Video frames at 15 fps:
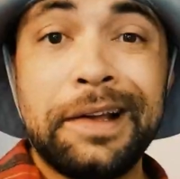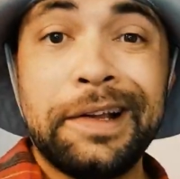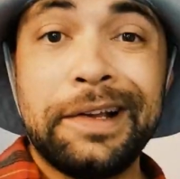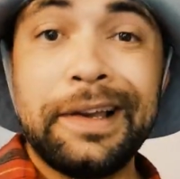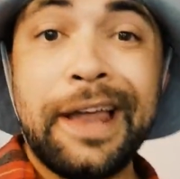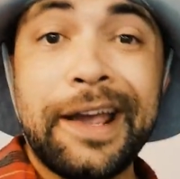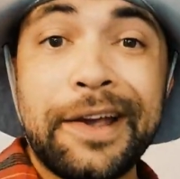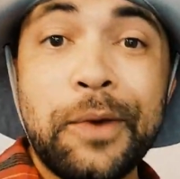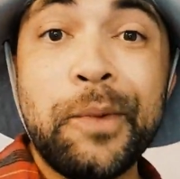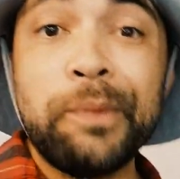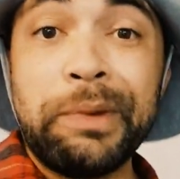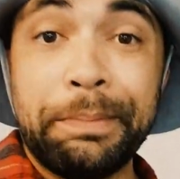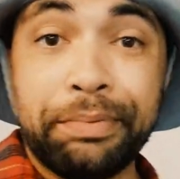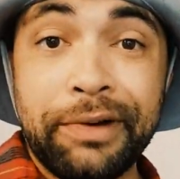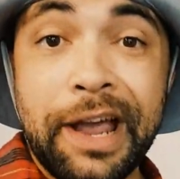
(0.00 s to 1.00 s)
Like when
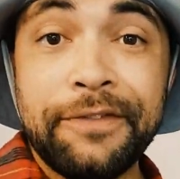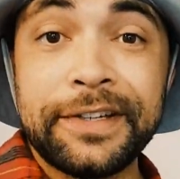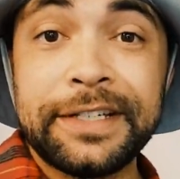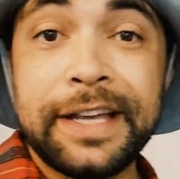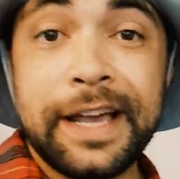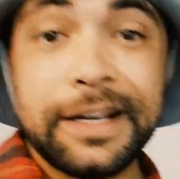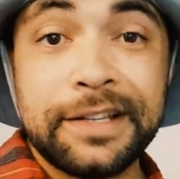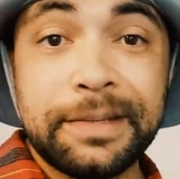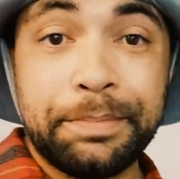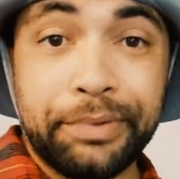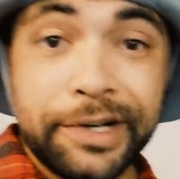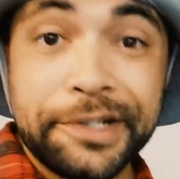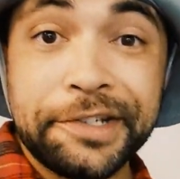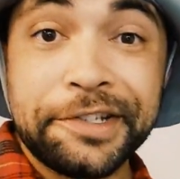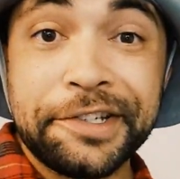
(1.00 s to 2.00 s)
we privatized the
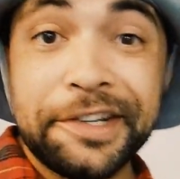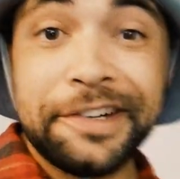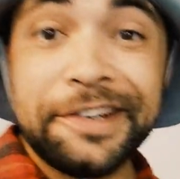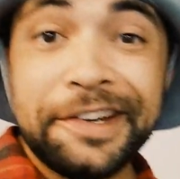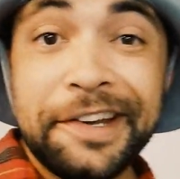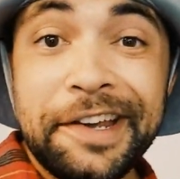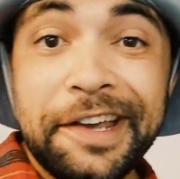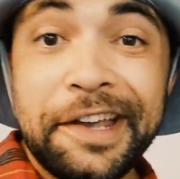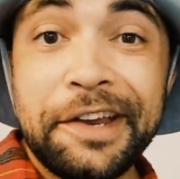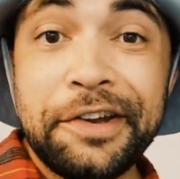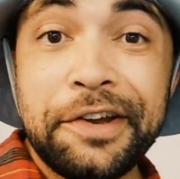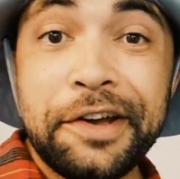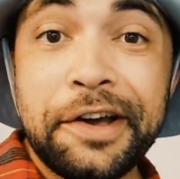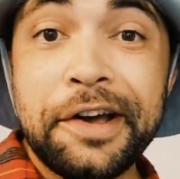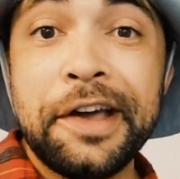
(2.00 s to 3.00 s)
prisons and
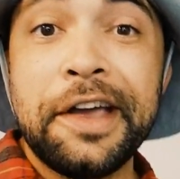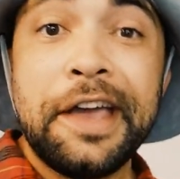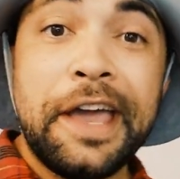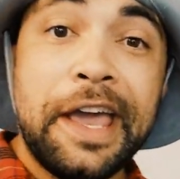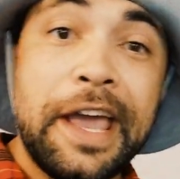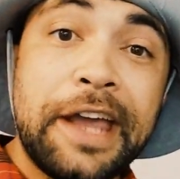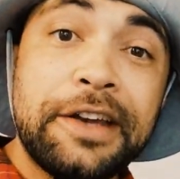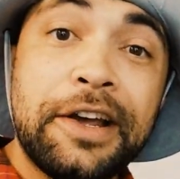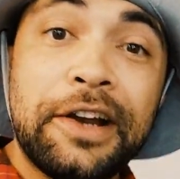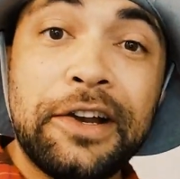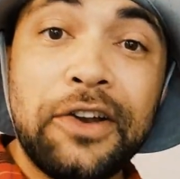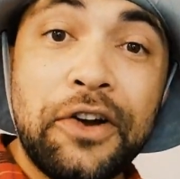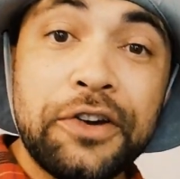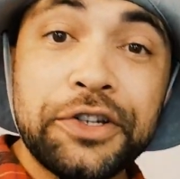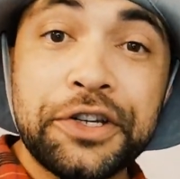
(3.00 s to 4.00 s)
had
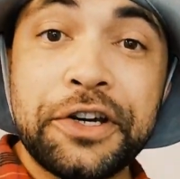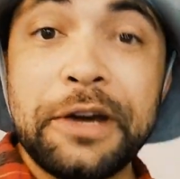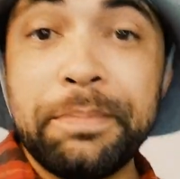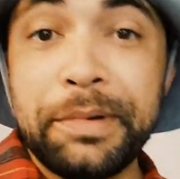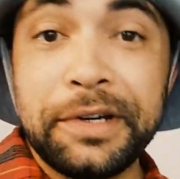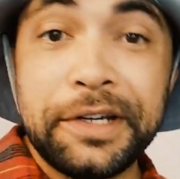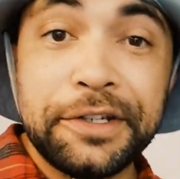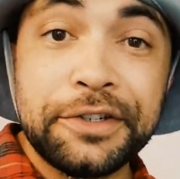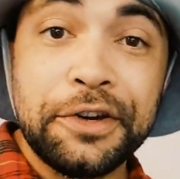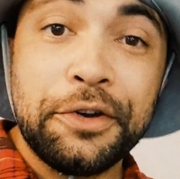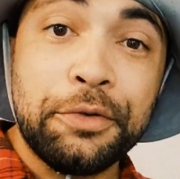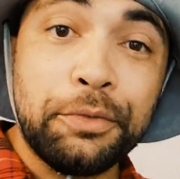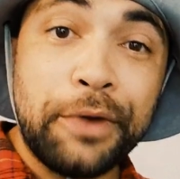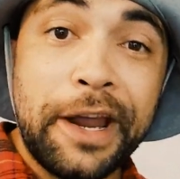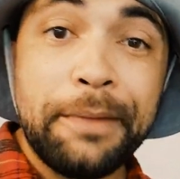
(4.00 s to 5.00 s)
large companies
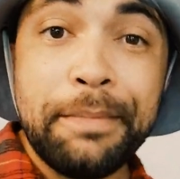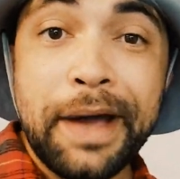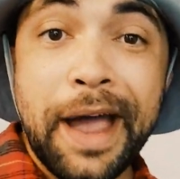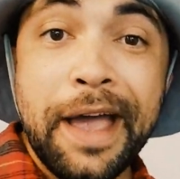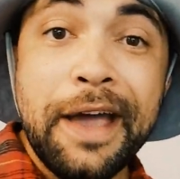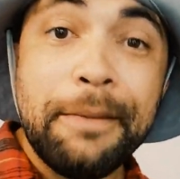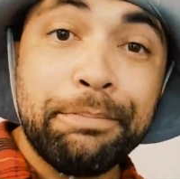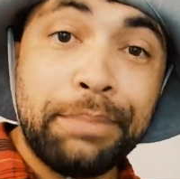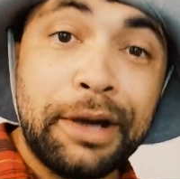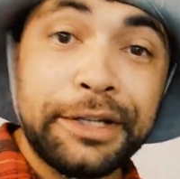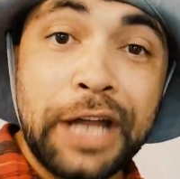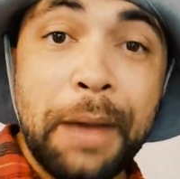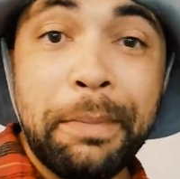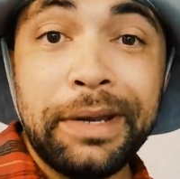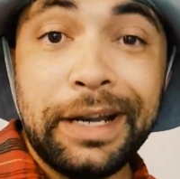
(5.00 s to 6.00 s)
ran by
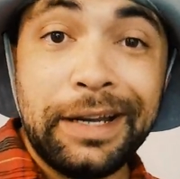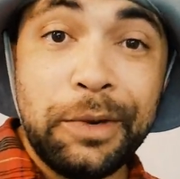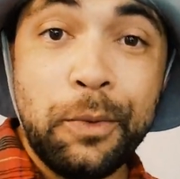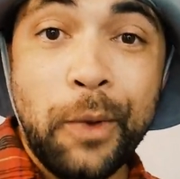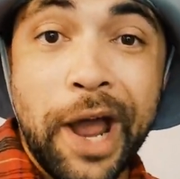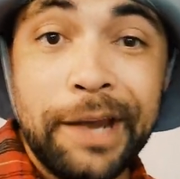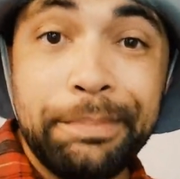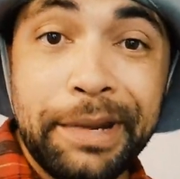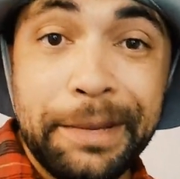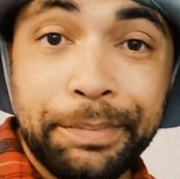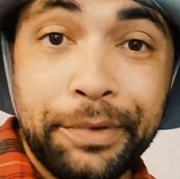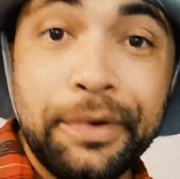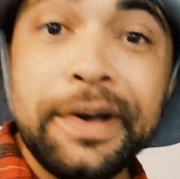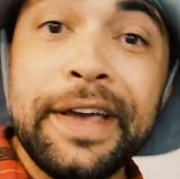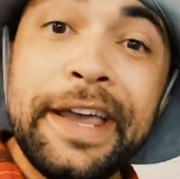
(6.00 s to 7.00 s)
predominantly white
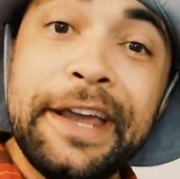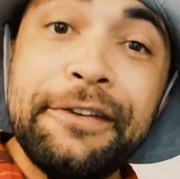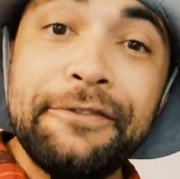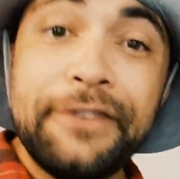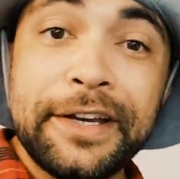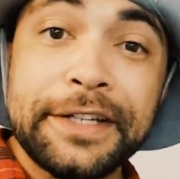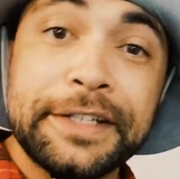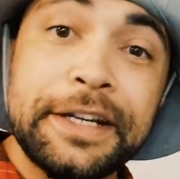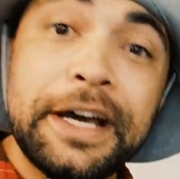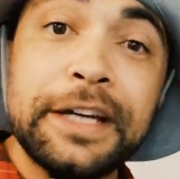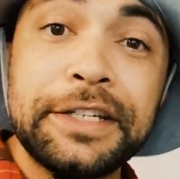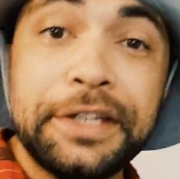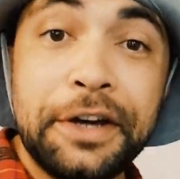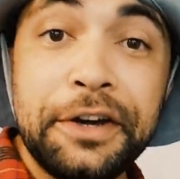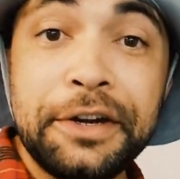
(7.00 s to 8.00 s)
people invest a
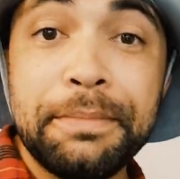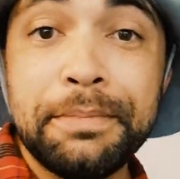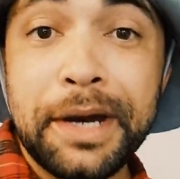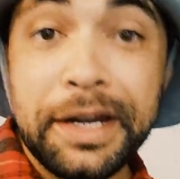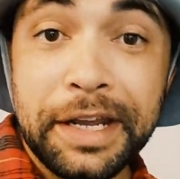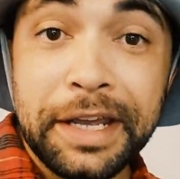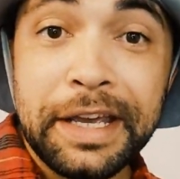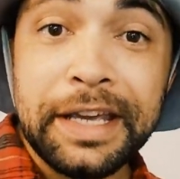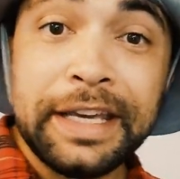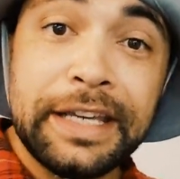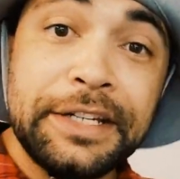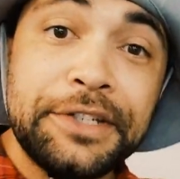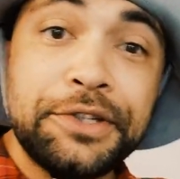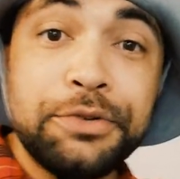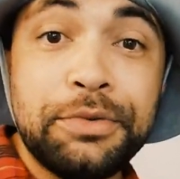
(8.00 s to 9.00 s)
ton of money
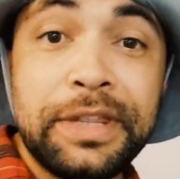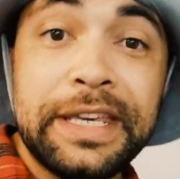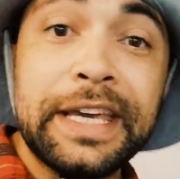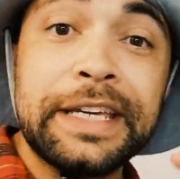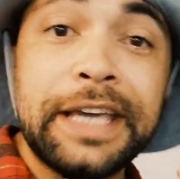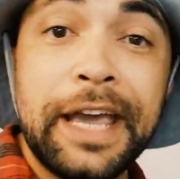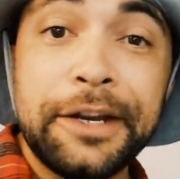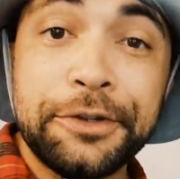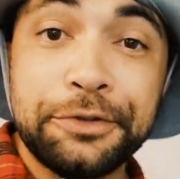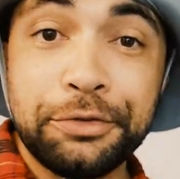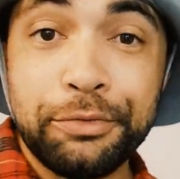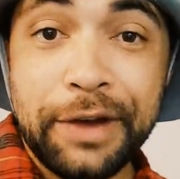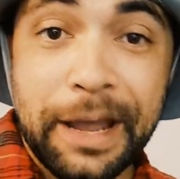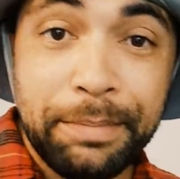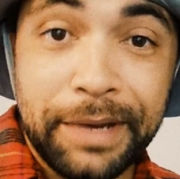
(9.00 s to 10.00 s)
into the gangster
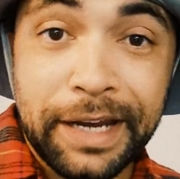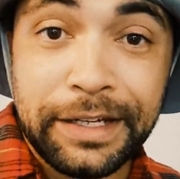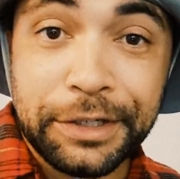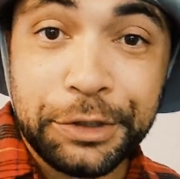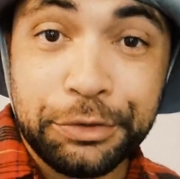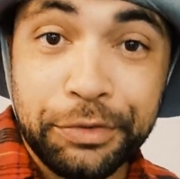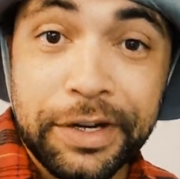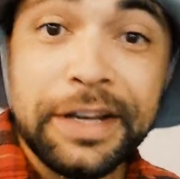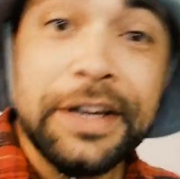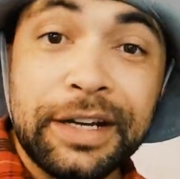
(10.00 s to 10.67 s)
rap industry